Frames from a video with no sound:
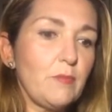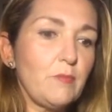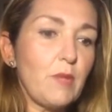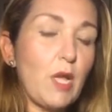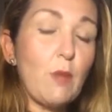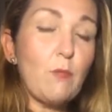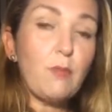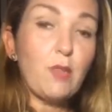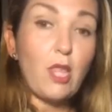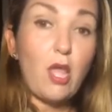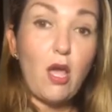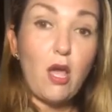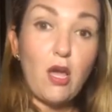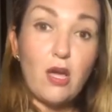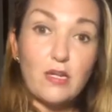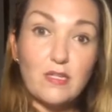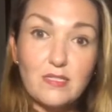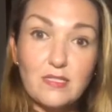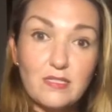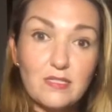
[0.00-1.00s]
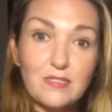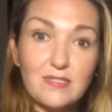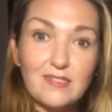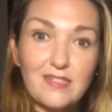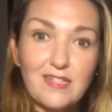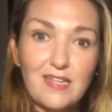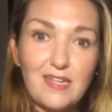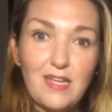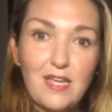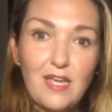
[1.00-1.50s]
blocks
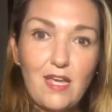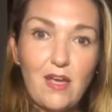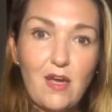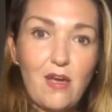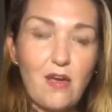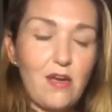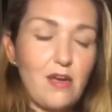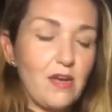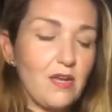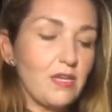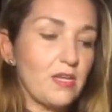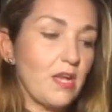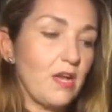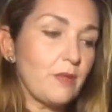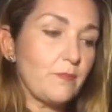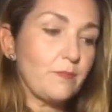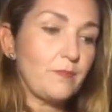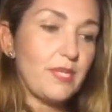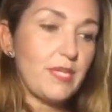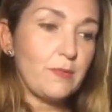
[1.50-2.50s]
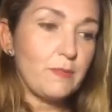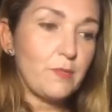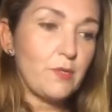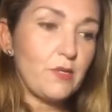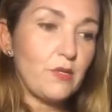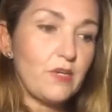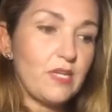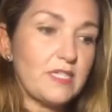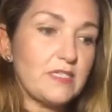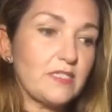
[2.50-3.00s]
on
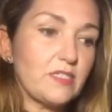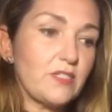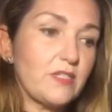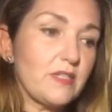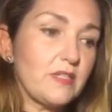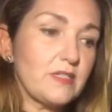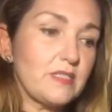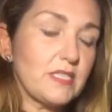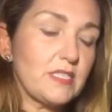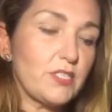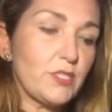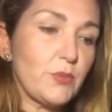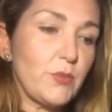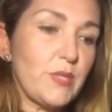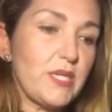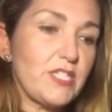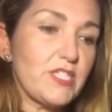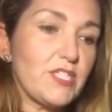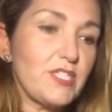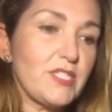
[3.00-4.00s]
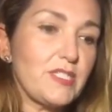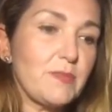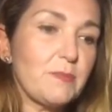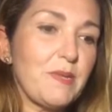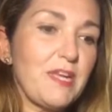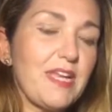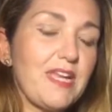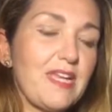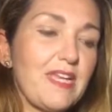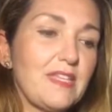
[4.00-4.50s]
people and certain situations,
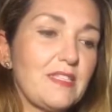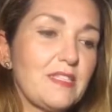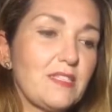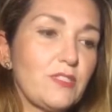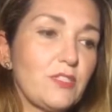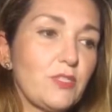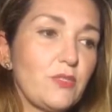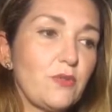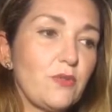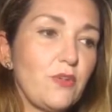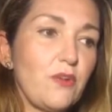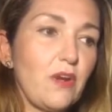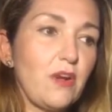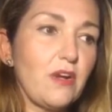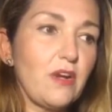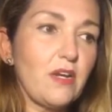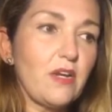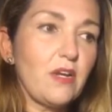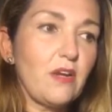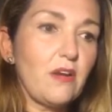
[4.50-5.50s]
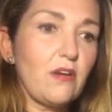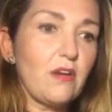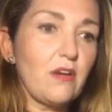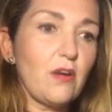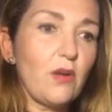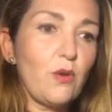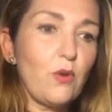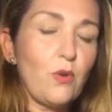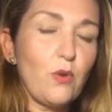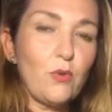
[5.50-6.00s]
but it's to guard
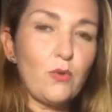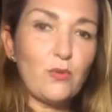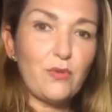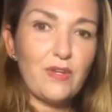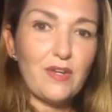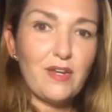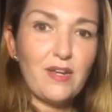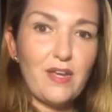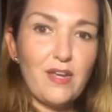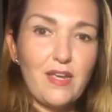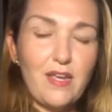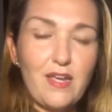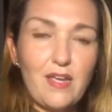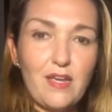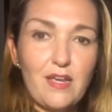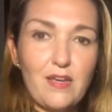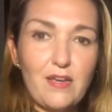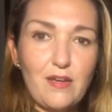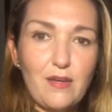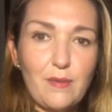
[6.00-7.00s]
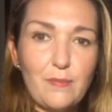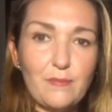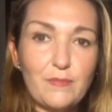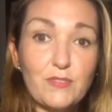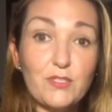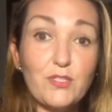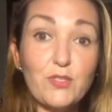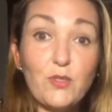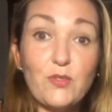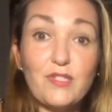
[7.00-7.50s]
our own
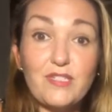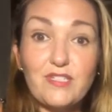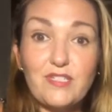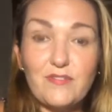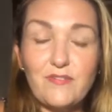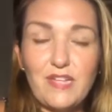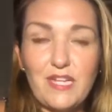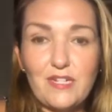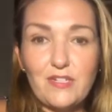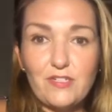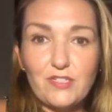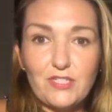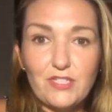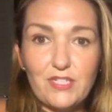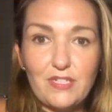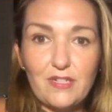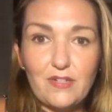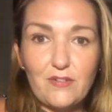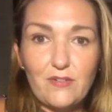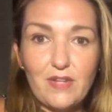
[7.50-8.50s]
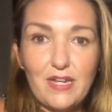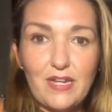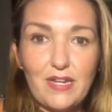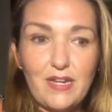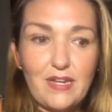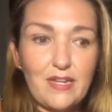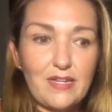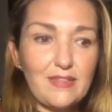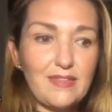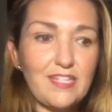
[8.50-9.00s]
source of energy,
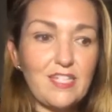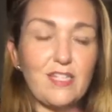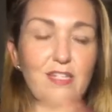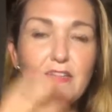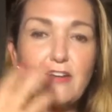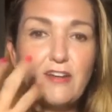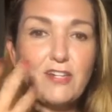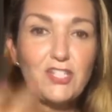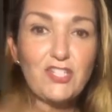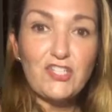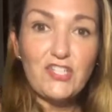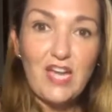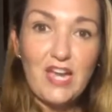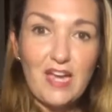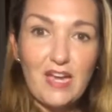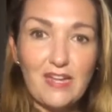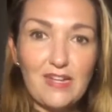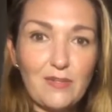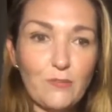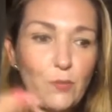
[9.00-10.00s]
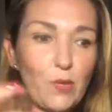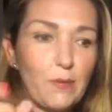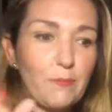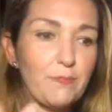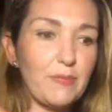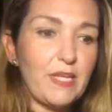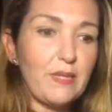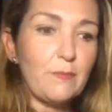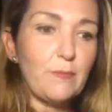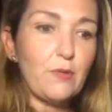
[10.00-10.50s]
okay? Our shine, what
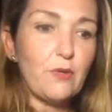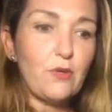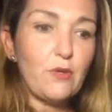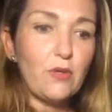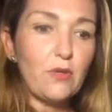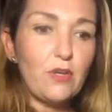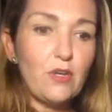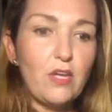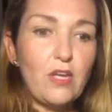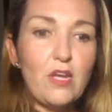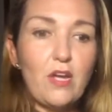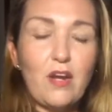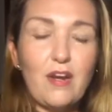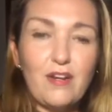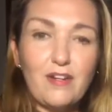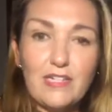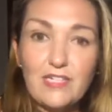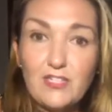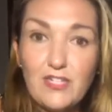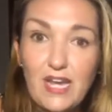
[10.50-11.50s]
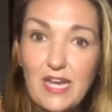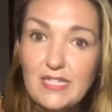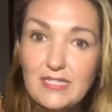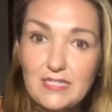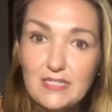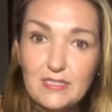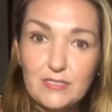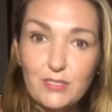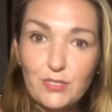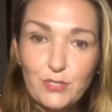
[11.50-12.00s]
people are
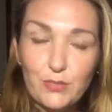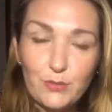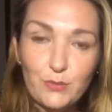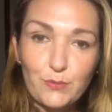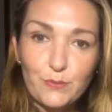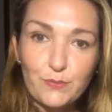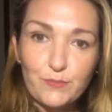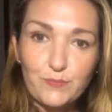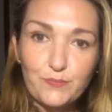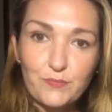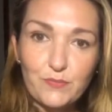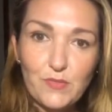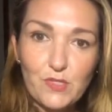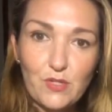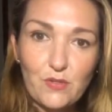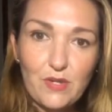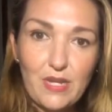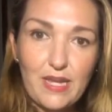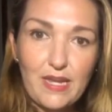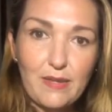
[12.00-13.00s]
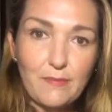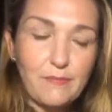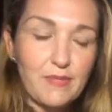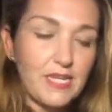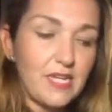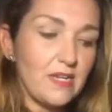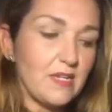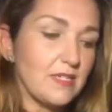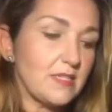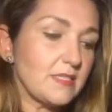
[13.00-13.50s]
attracted to, okay?
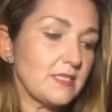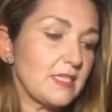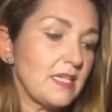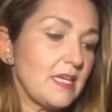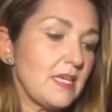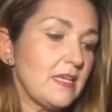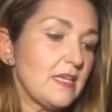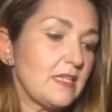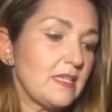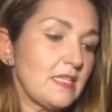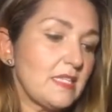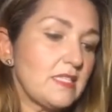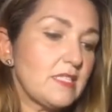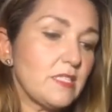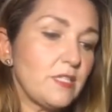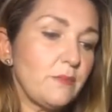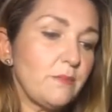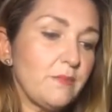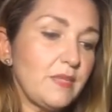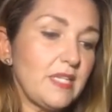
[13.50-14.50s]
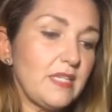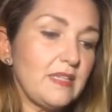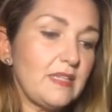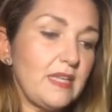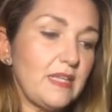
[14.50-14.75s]
Because this could mean that